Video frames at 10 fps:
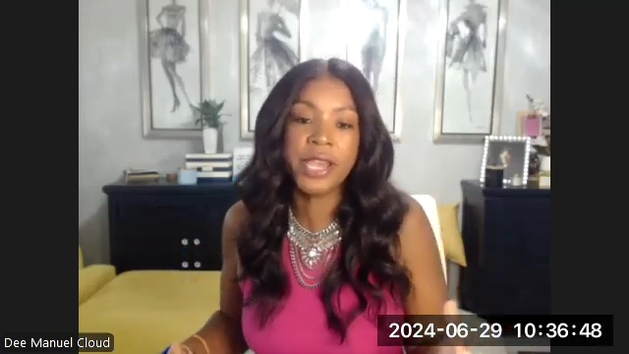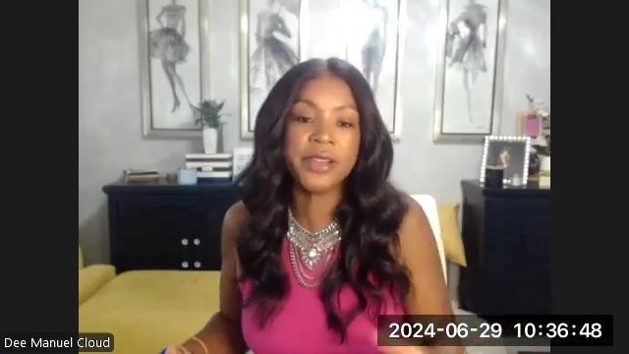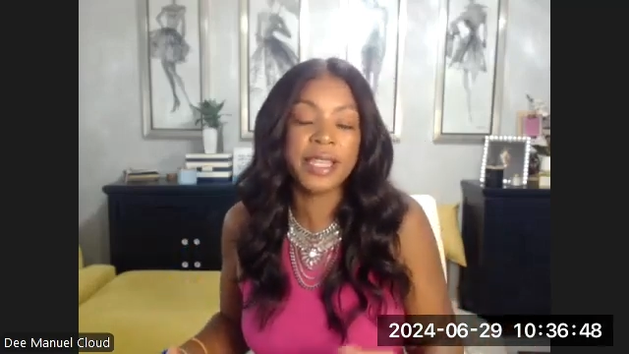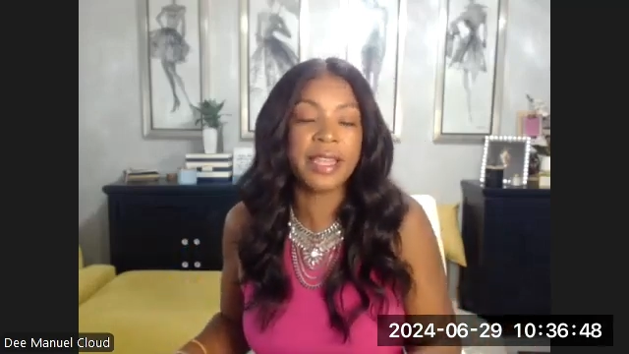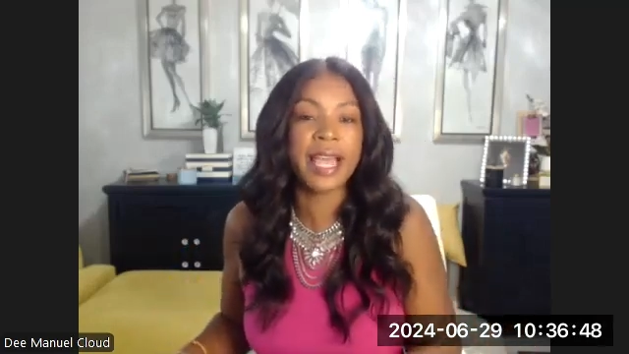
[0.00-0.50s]

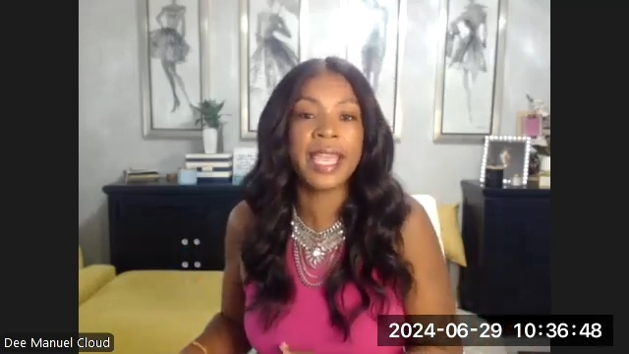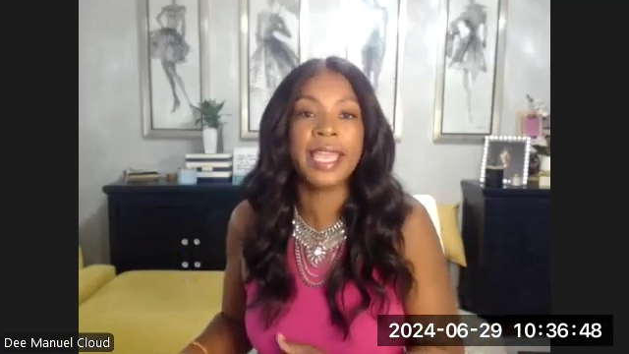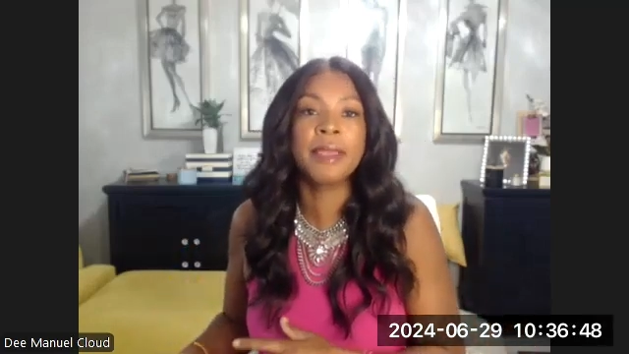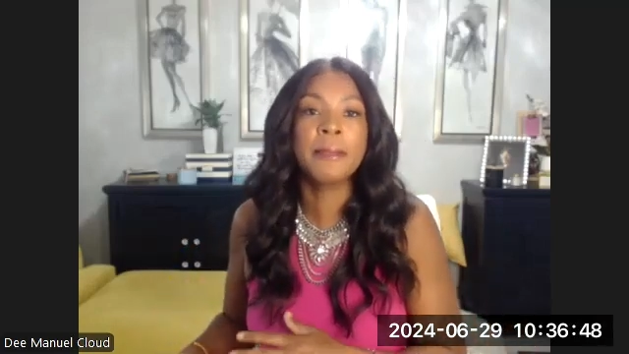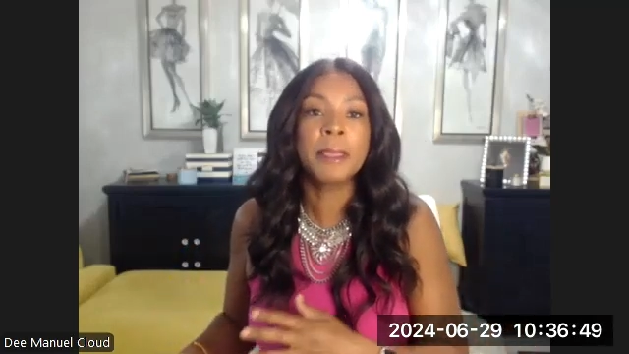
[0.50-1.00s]
shared it,
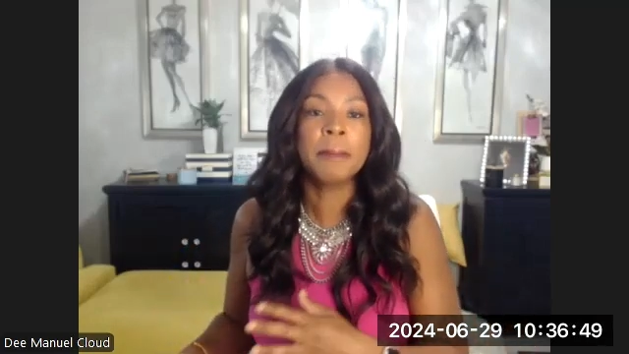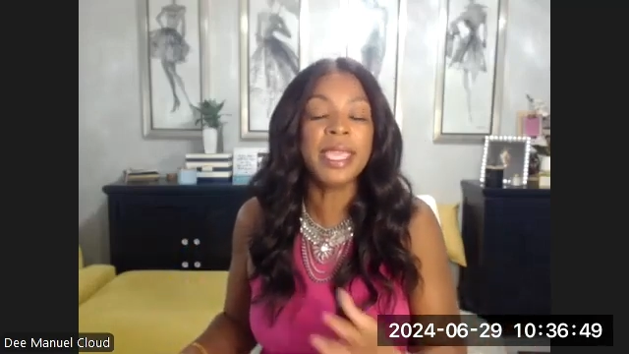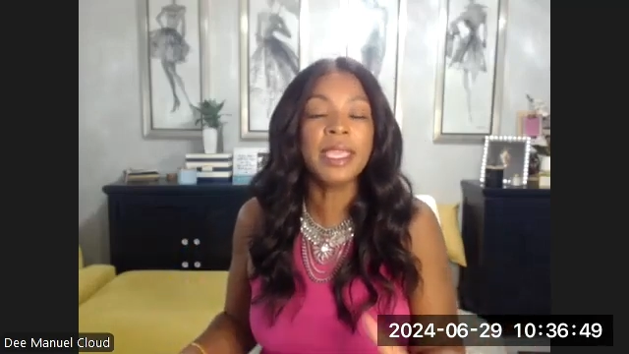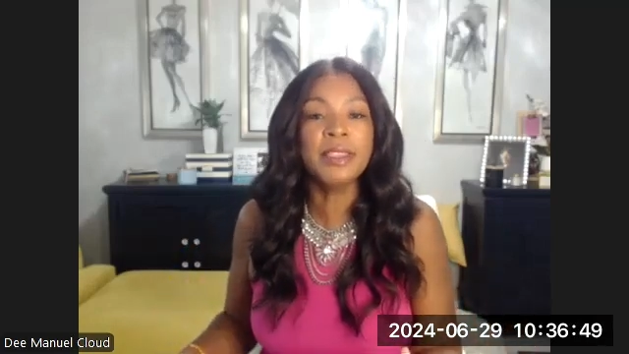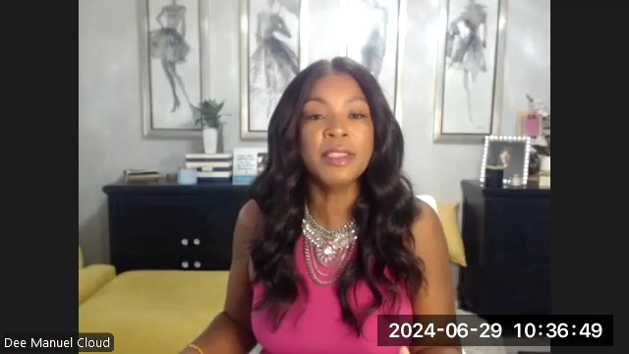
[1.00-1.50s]
like
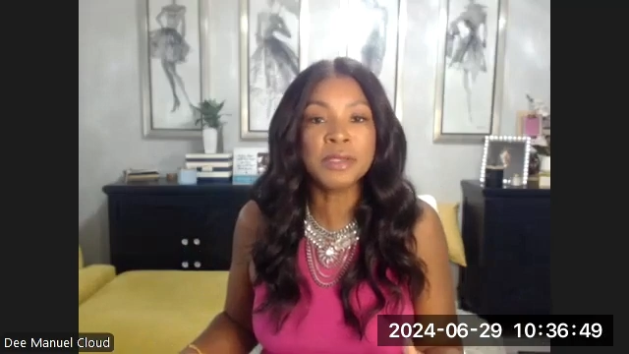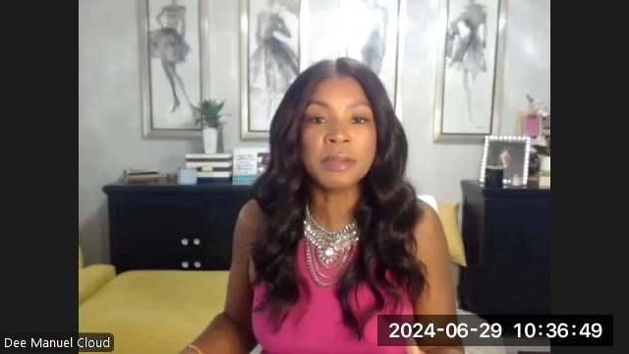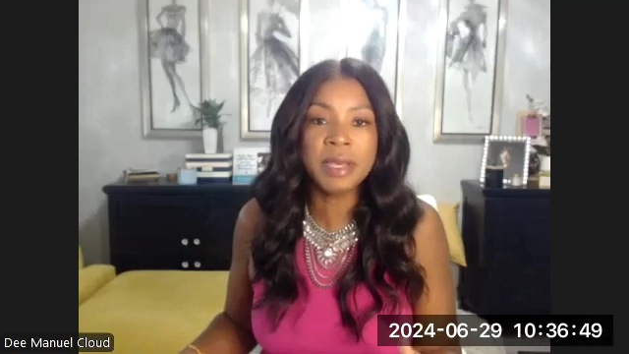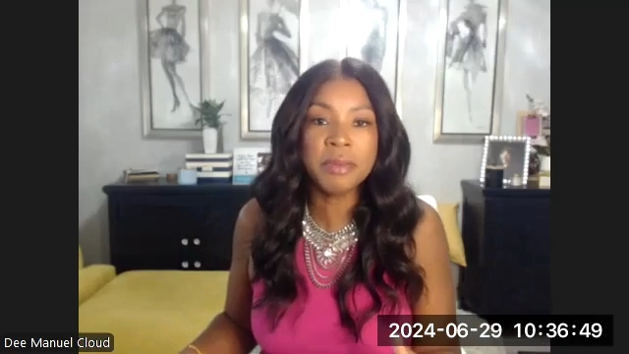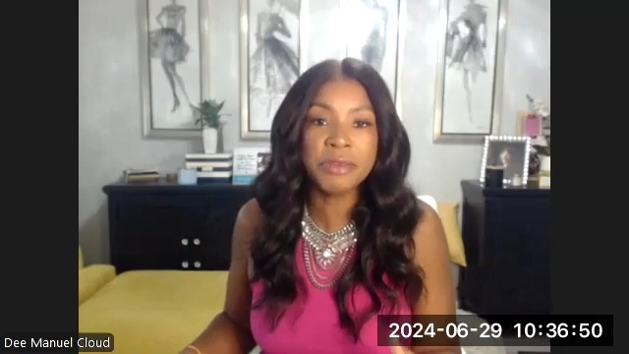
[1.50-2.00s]
making those